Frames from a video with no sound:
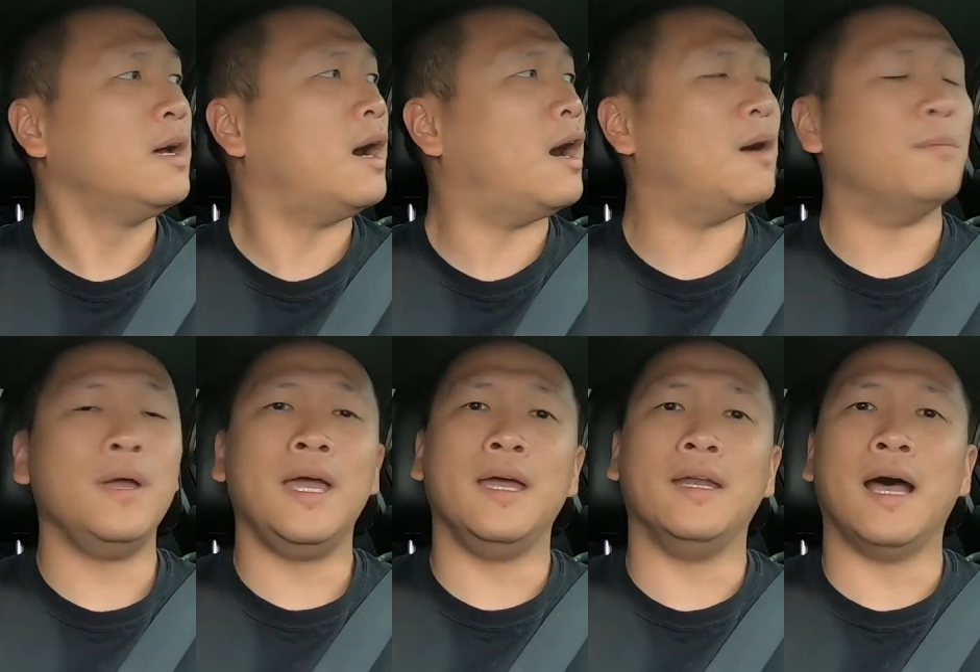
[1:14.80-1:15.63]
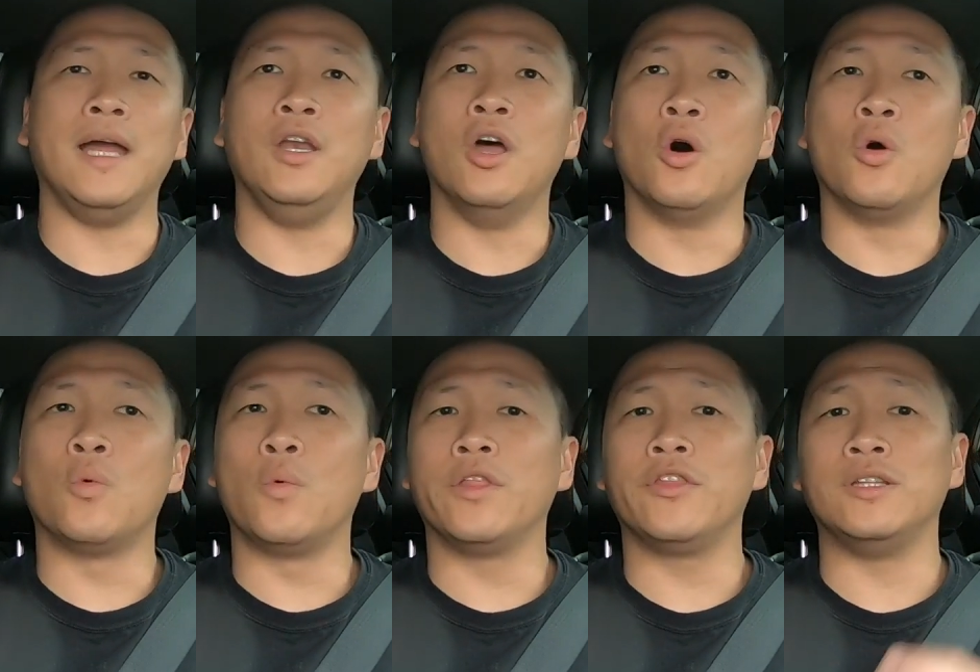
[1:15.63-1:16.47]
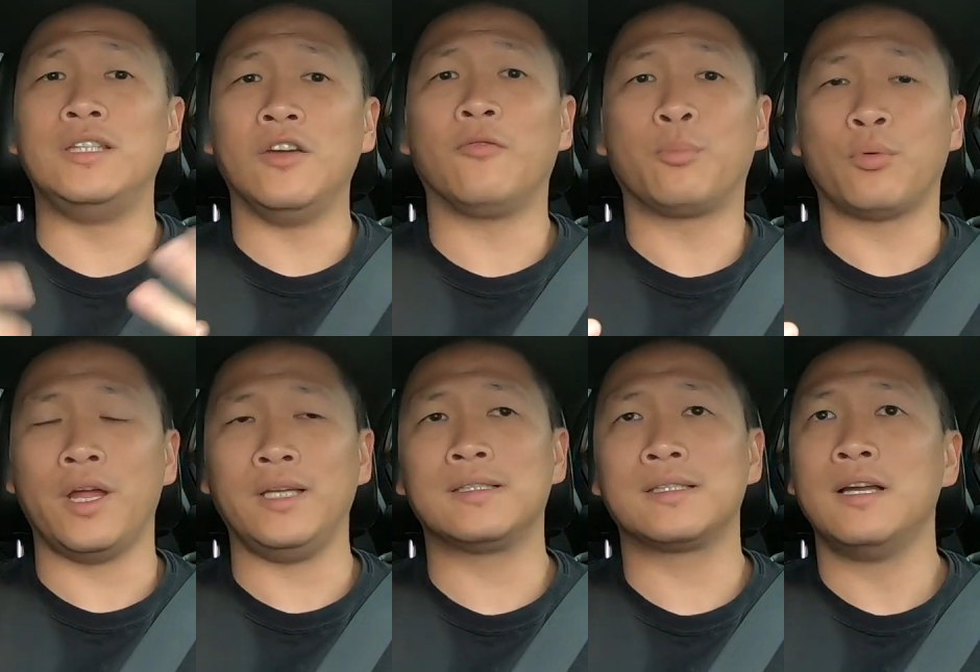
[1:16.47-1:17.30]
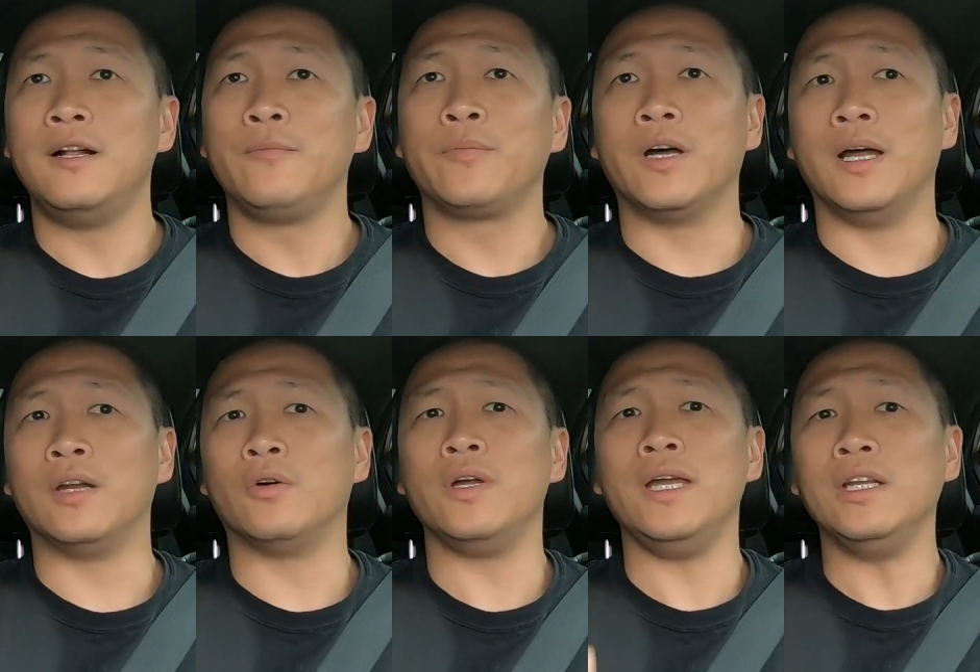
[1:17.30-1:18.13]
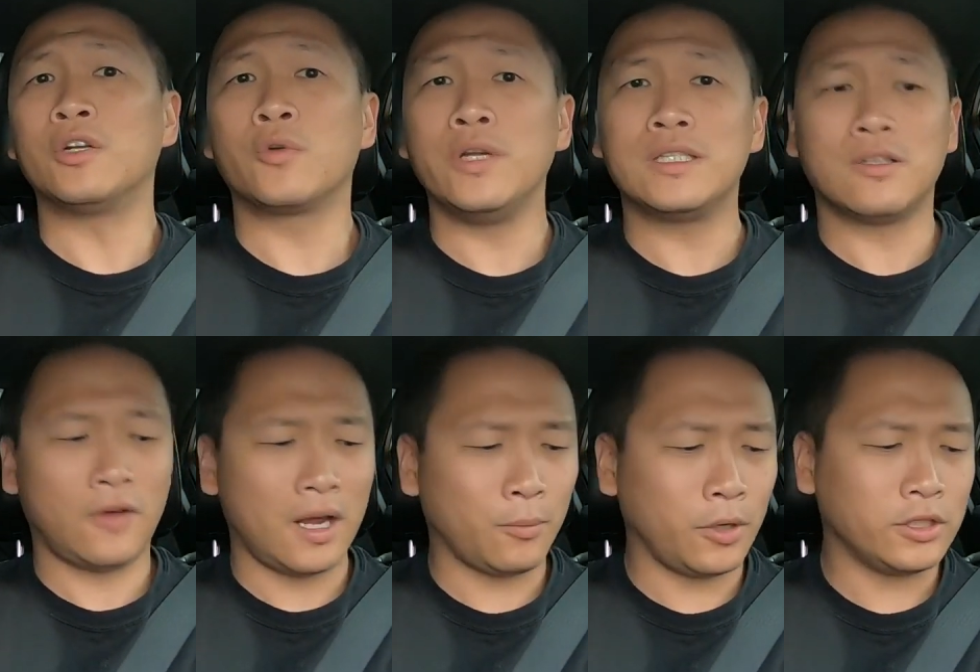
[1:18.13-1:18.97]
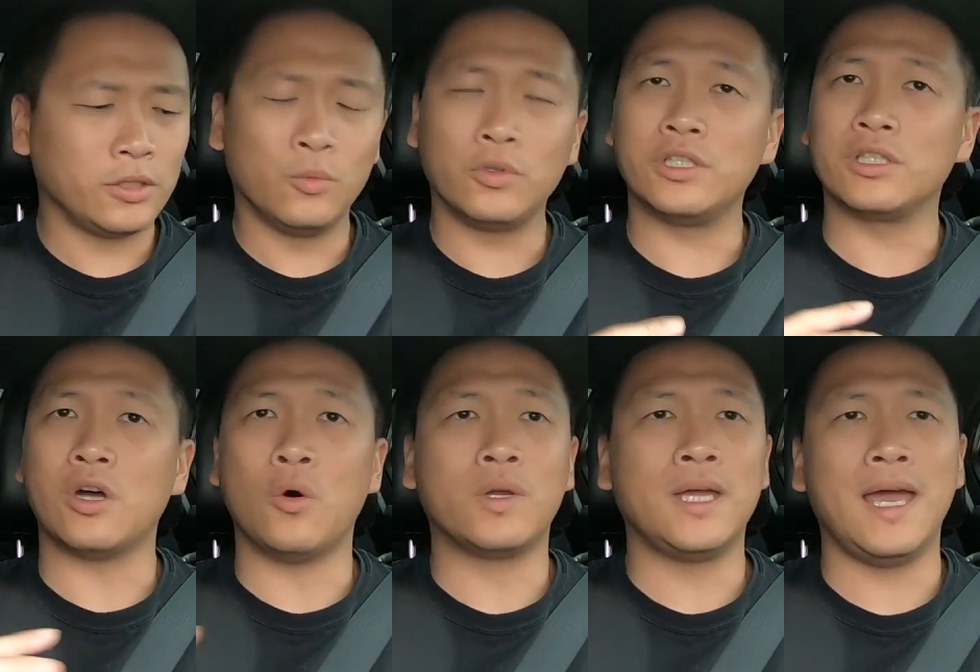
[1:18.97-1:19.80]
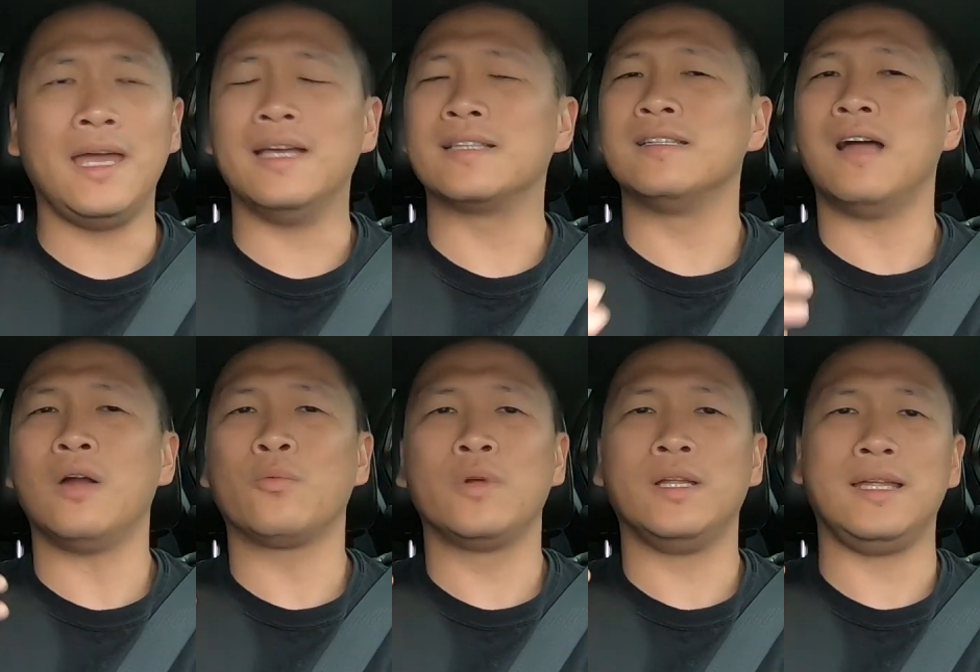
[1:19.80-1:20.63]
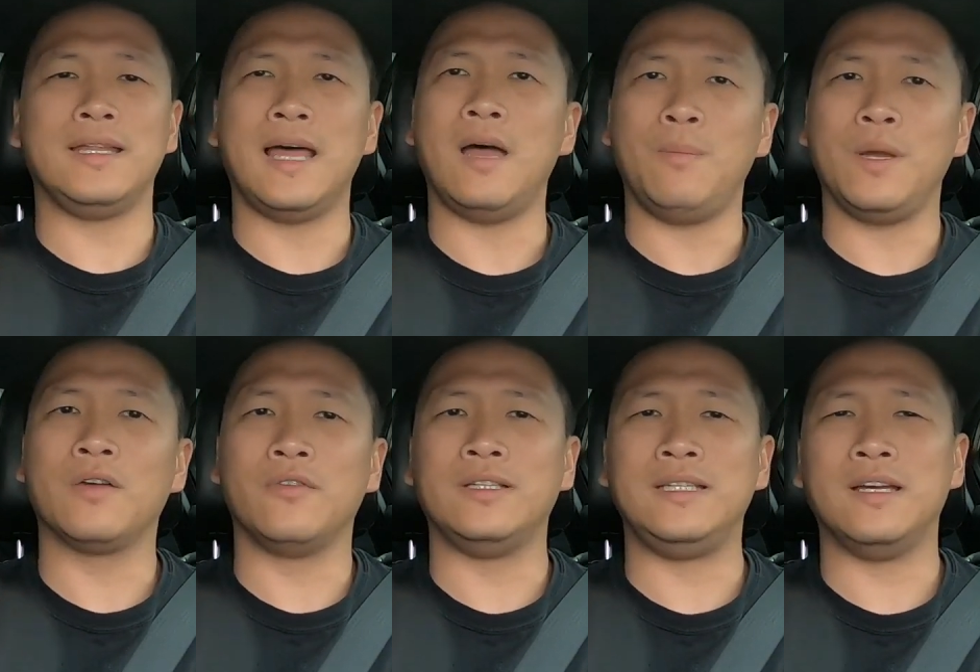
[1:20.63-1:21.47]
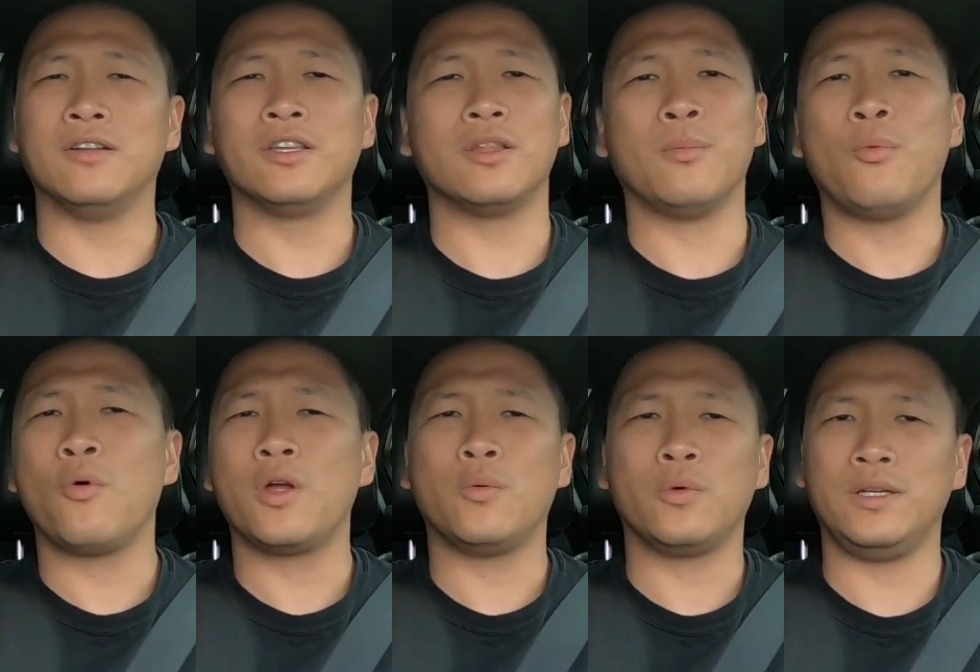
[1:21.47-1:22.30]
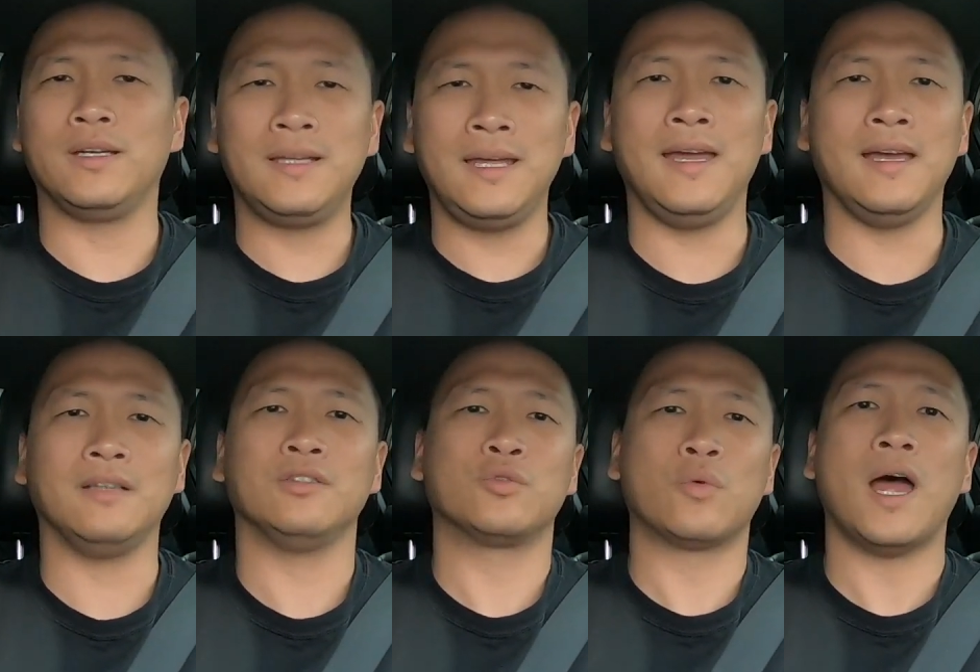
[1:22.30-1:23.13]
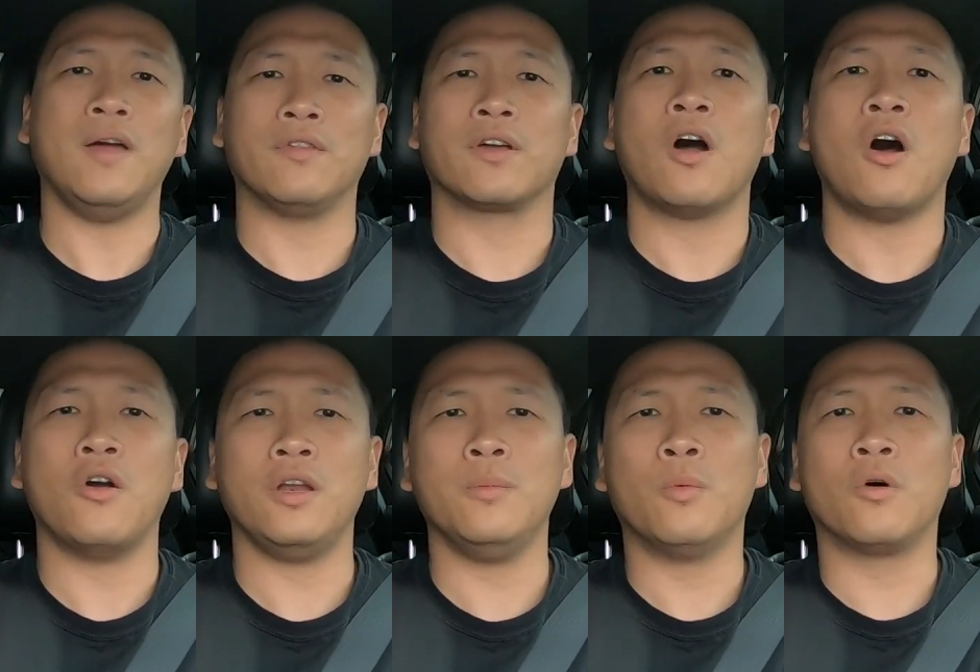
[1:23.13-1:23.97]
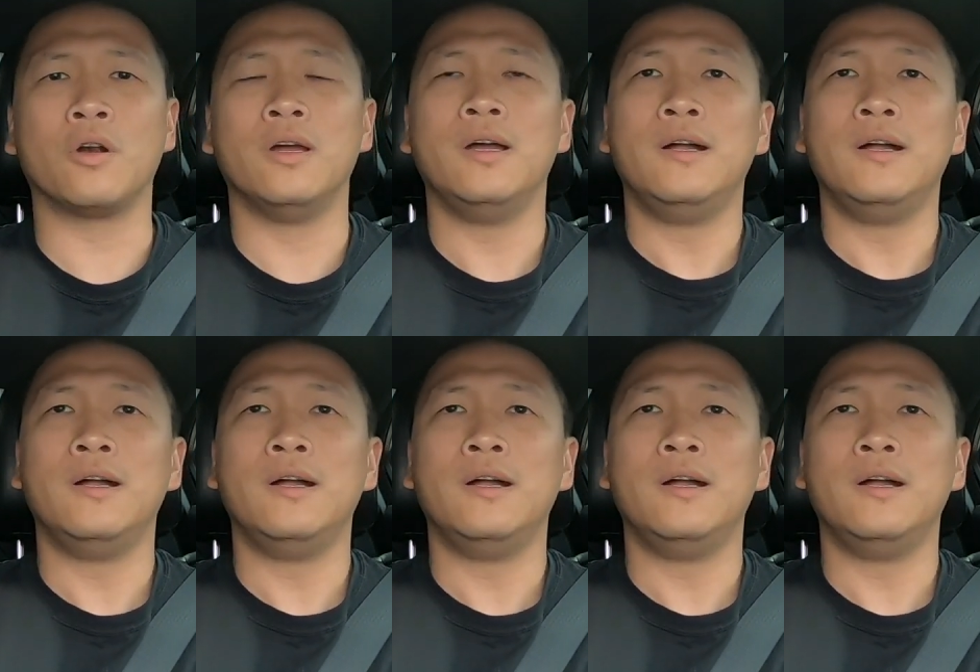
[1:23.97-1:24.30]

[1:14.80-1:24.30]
And I know with the diff brace, it'll increase the vibration, which is okay. It's not really that big of a deal to the point where you can't drive the car anymore.